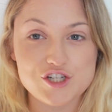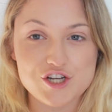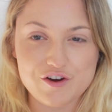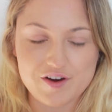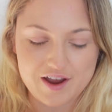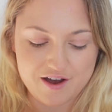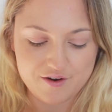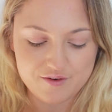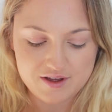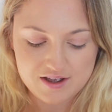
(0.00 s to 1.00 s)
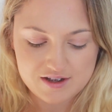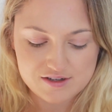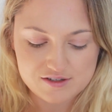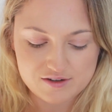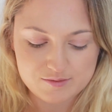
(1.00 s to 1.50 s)
Cheerio.
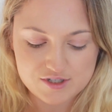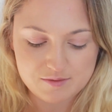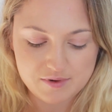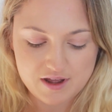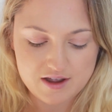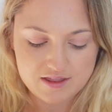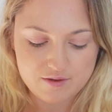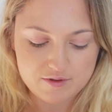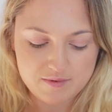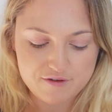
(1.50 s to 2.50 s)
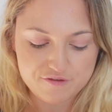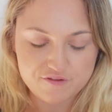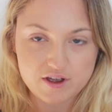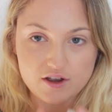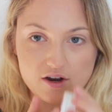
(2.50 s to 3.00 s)
So I'm just applying that with my
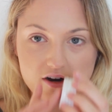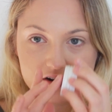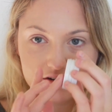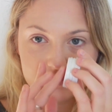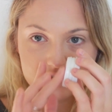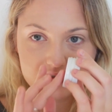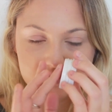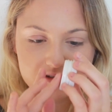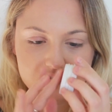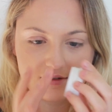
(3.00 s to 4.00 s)
fingers.